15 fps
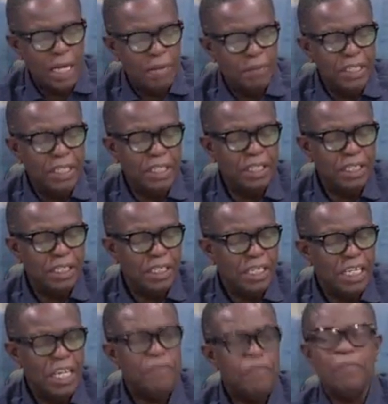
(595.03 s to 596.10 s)
I mean,
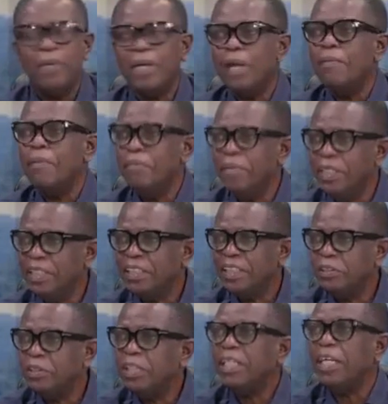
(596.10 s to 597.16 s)
if you become a
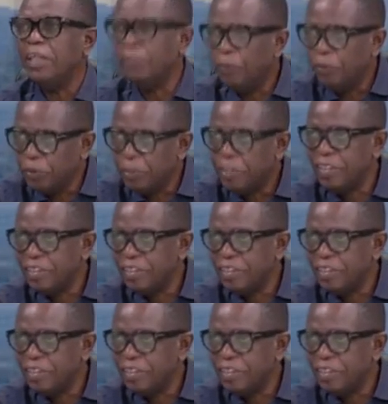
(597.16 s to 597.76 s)
minister, you take an oath.